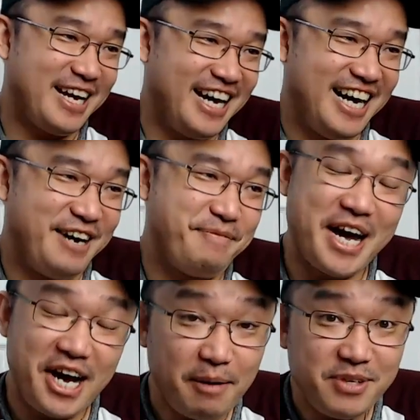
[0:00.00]

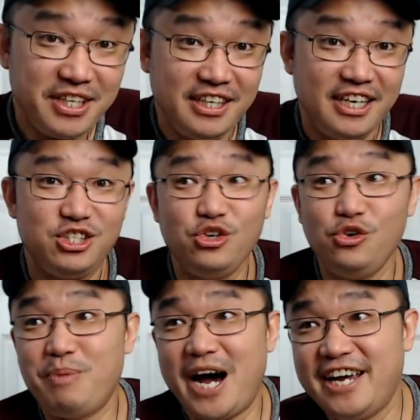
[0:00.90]
I opted into
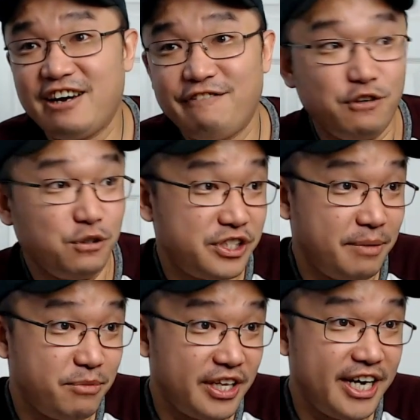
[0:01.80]
buying a full
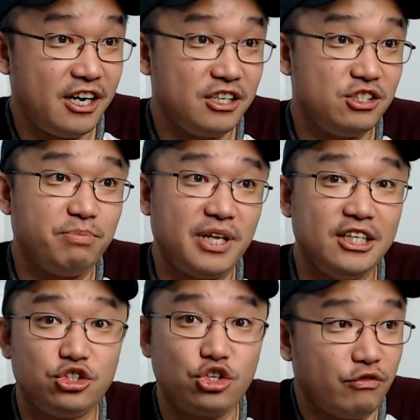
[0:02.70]
simulator to play
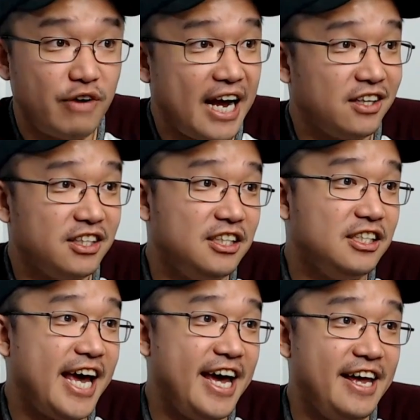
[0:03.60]
Dirt
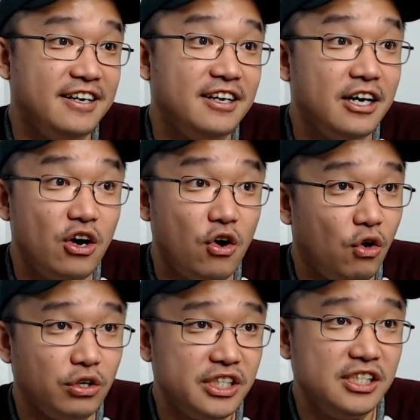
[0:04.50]
Rally and
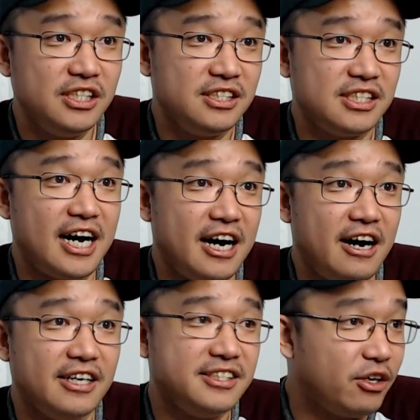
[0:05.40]
all these
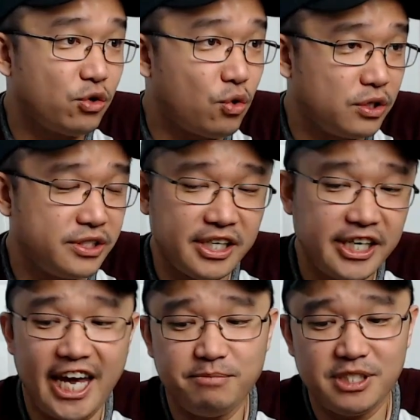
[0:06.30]
Assetto Corsa
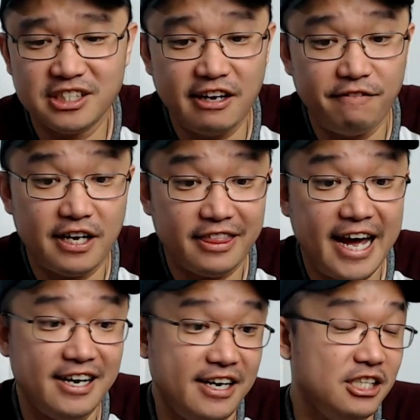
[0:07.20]
games and stuff like
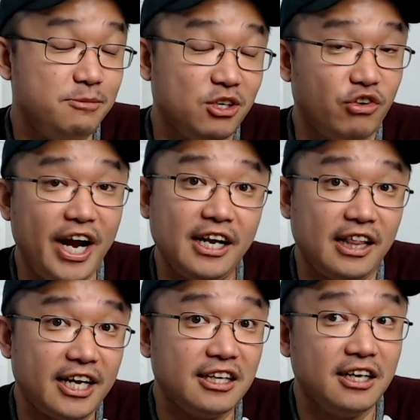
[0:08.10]
that, and it's been great.
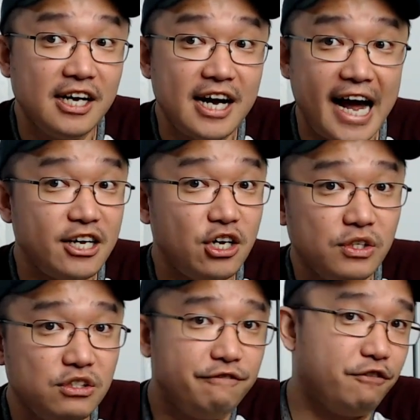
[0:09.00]
Like, I go
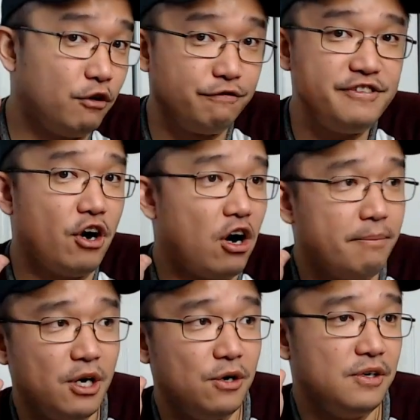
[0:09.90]
into full VR
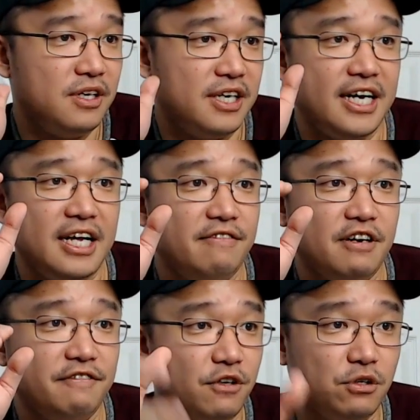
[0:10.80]
mode. I have
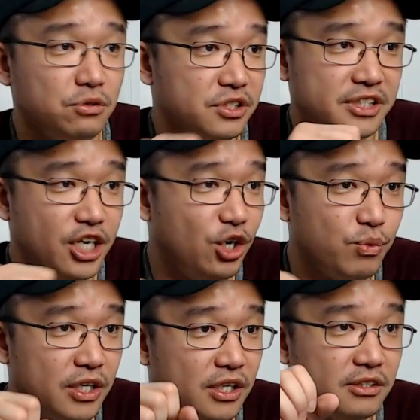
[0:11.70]
a full steering
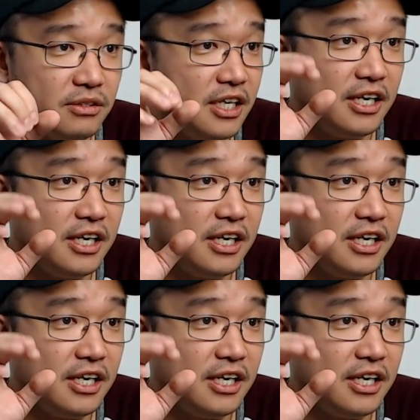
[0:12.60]
wheel,